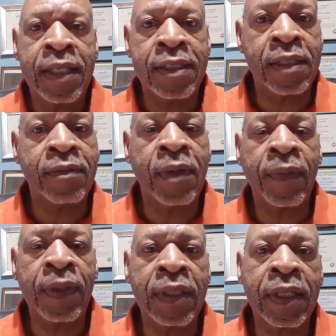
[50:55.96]
and see what
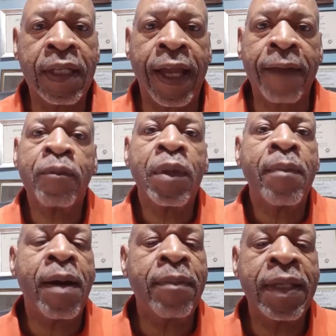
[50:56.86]
we look like.
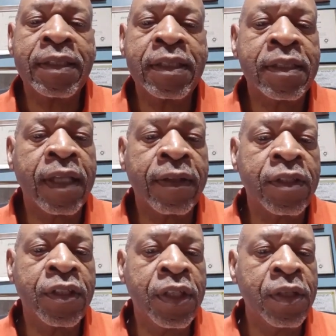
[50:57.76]
My blessings
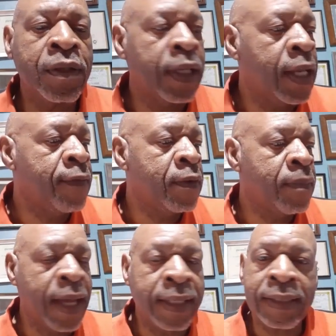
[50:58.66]
to you and
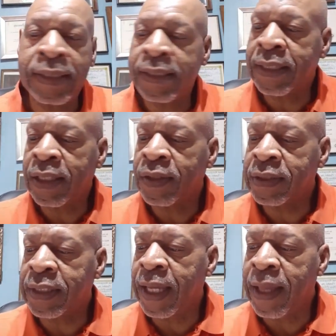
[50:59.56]
everybody that's listening on
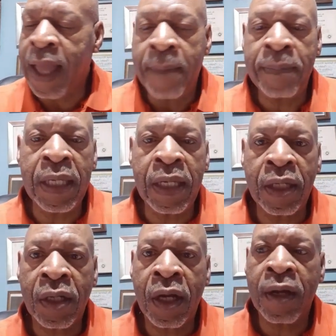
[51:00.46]
today. Be
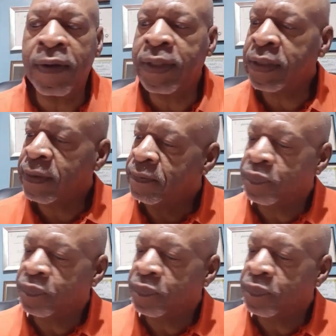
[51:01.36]
encouraged.